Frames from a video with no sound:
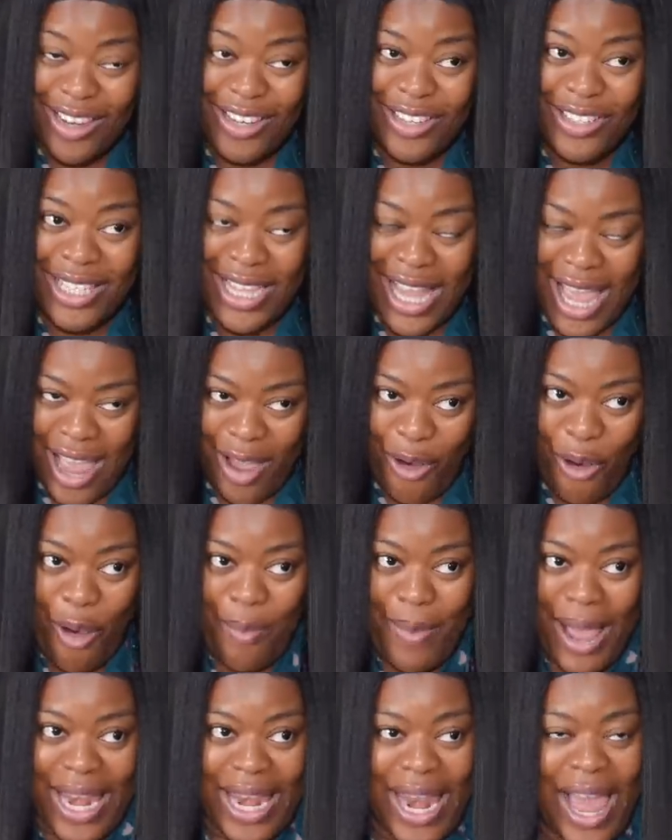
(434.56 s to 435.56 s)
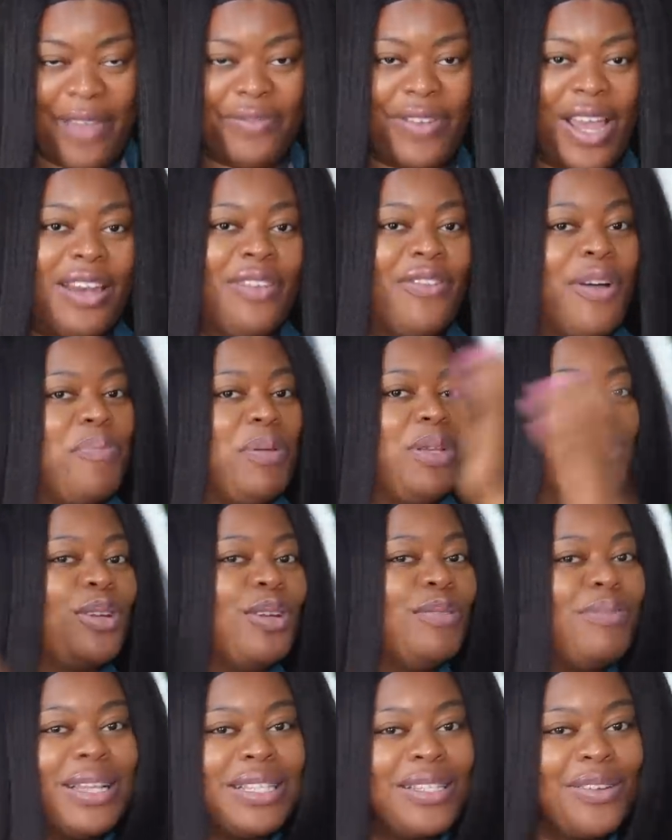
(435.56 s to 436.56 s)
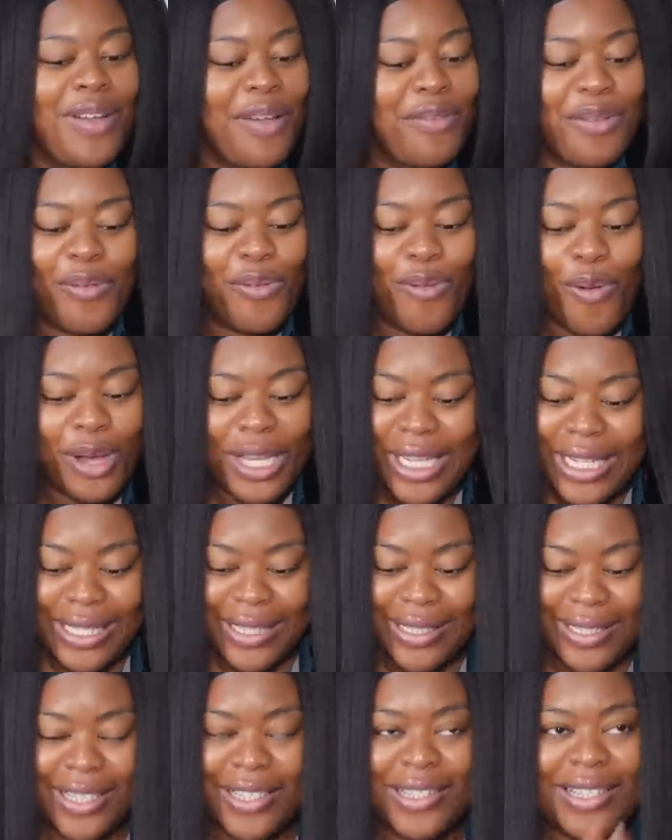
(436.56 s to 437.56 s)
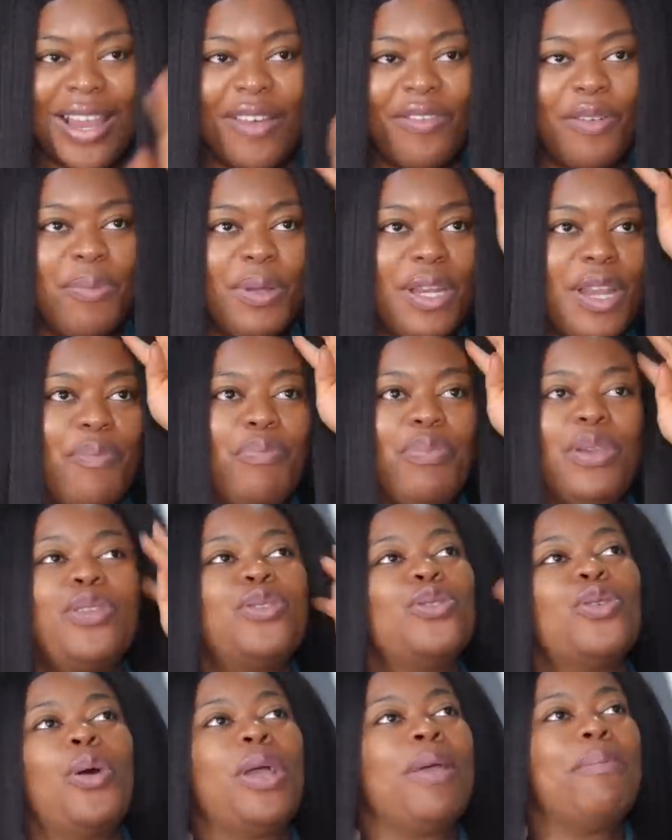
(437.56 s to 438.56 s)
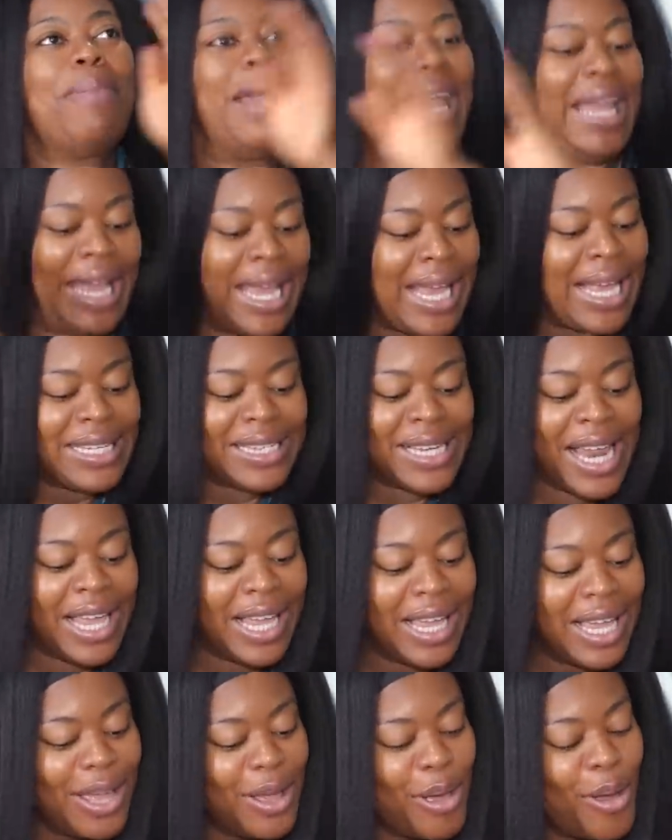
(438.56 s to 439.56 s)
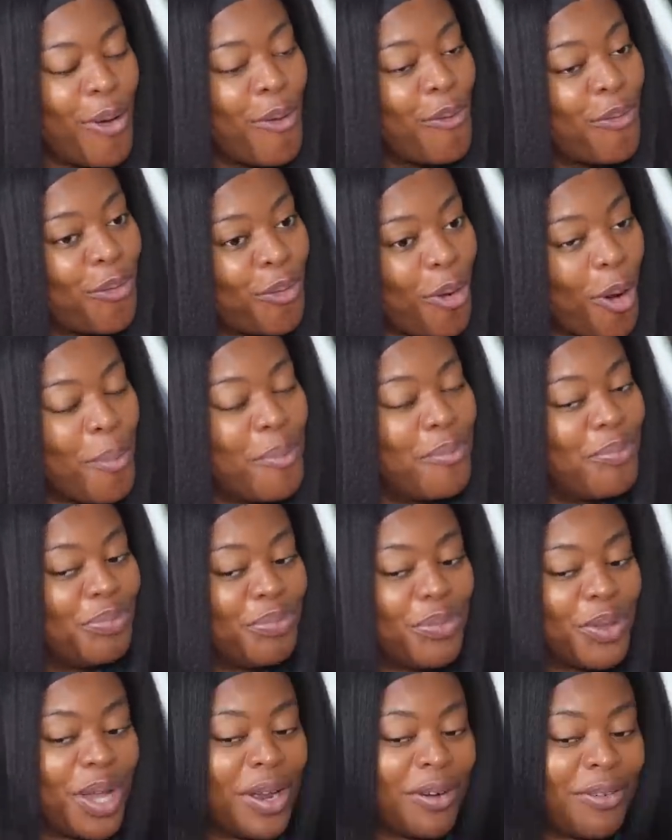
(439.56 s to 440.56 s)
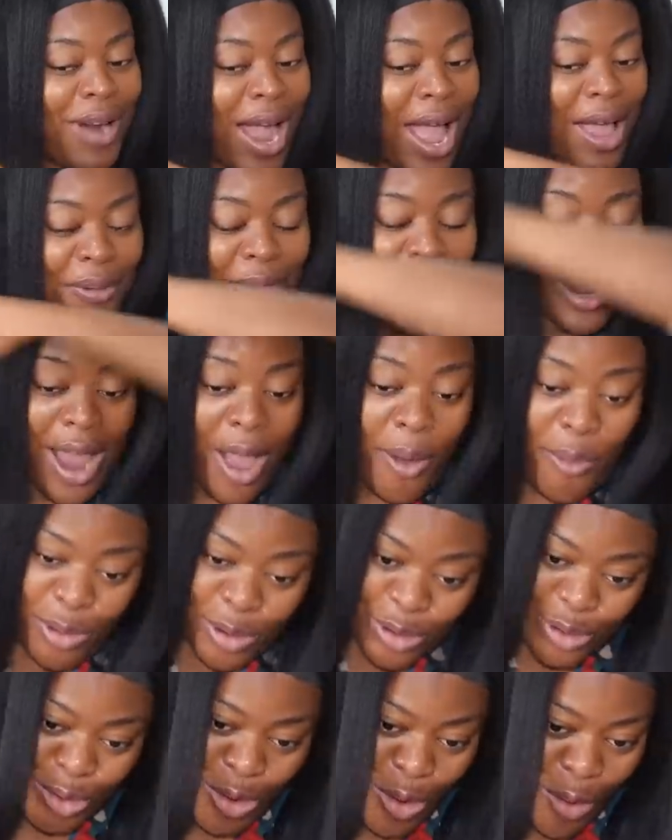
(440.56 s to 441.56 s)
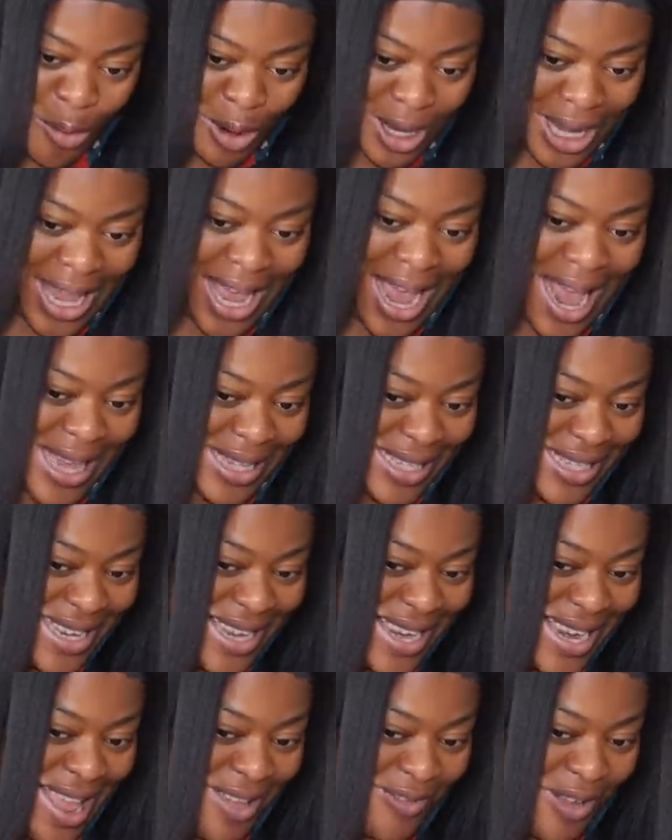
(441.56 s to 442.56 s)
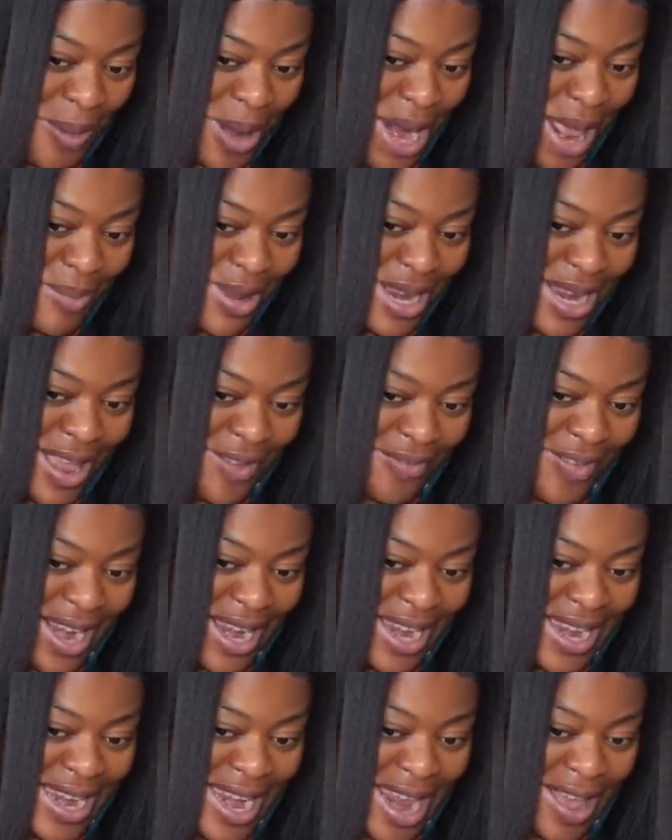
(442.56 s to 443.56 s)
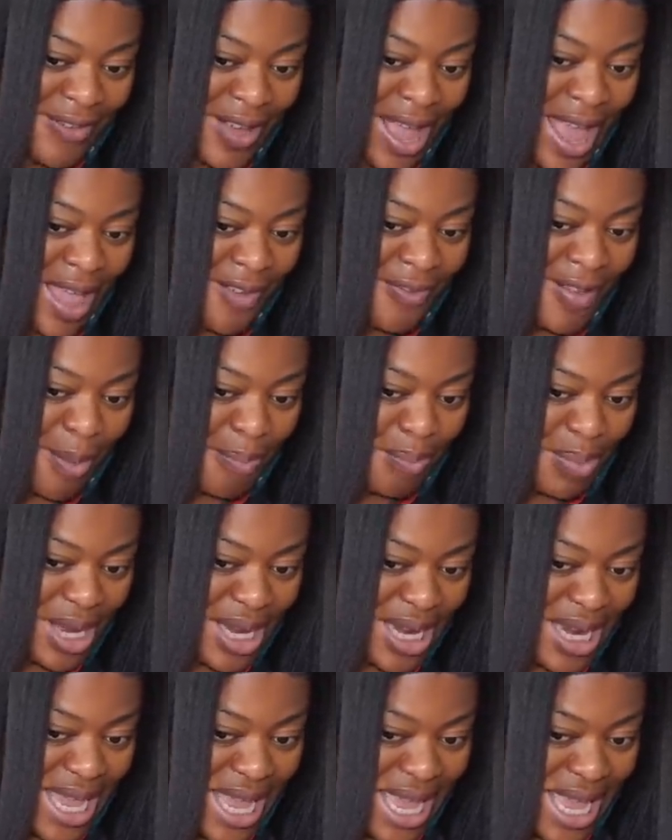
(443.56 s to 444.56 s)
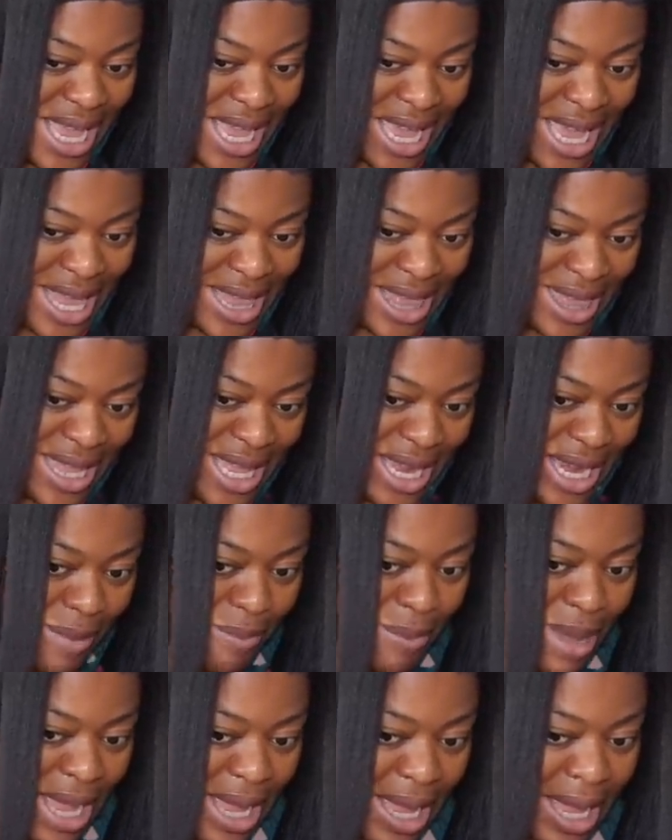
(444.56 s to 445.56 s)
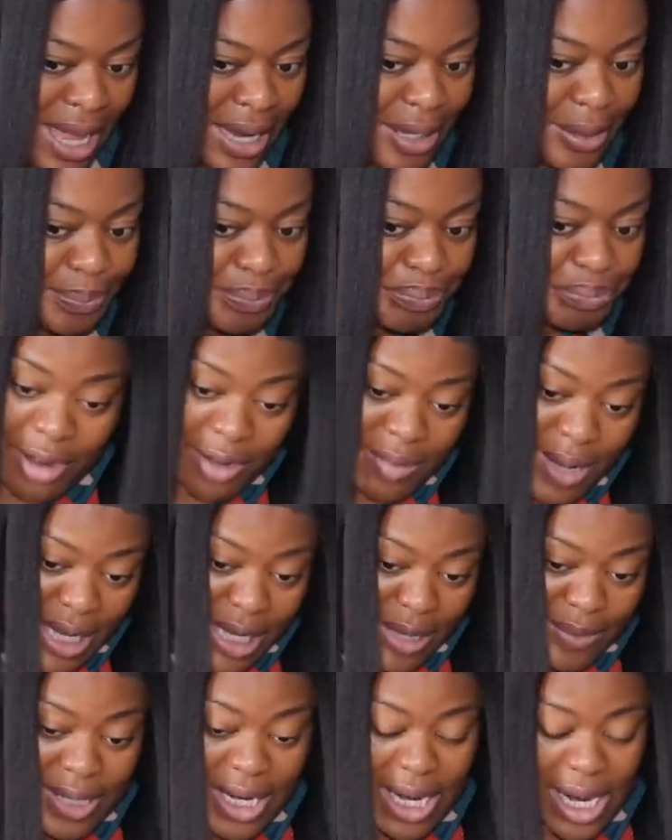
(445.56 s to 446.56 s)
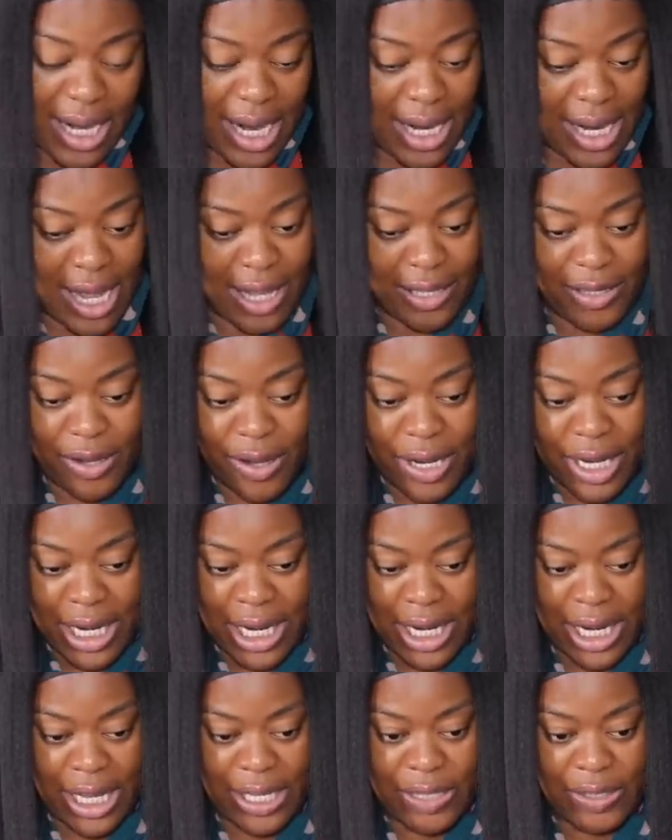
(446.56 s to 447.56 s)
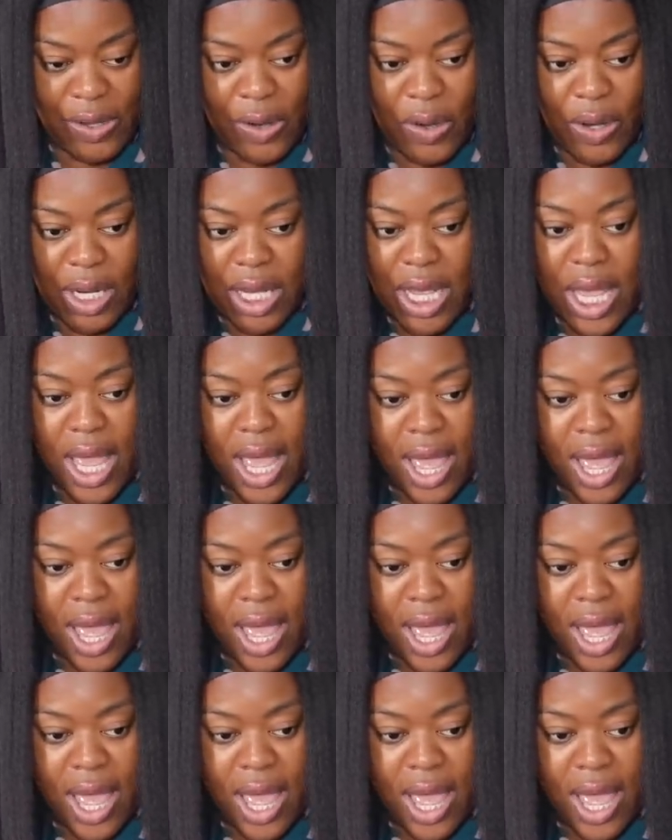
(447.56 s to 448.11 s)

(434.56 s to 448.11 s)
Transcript: See, all my life, I never pictured myself having 4 kids. It's never been a picture in my head. Like, from right when I was young, it has never, when I mean never, never ever been a thing in my head. My man keeps saying, Adana is young, Adana is young.